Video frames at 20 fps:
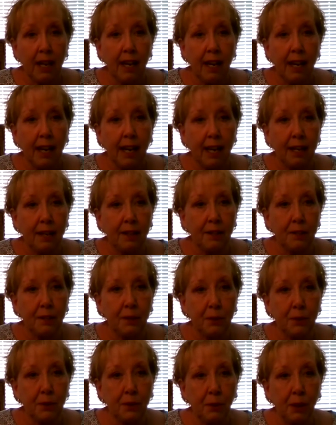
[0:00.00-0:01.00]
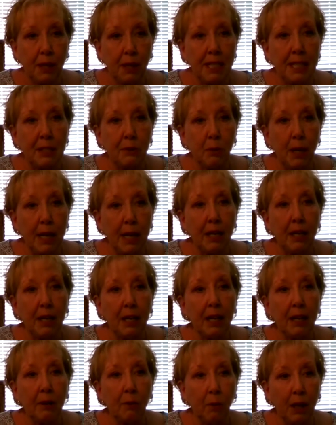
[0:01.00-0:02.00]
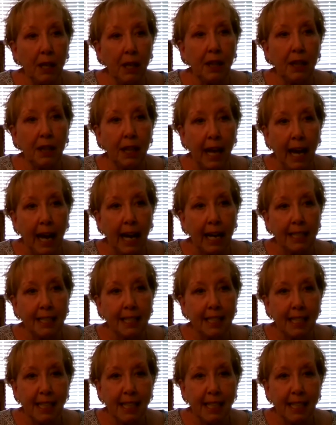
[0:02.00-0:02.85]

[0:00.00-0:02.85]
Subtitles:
And so I train with that.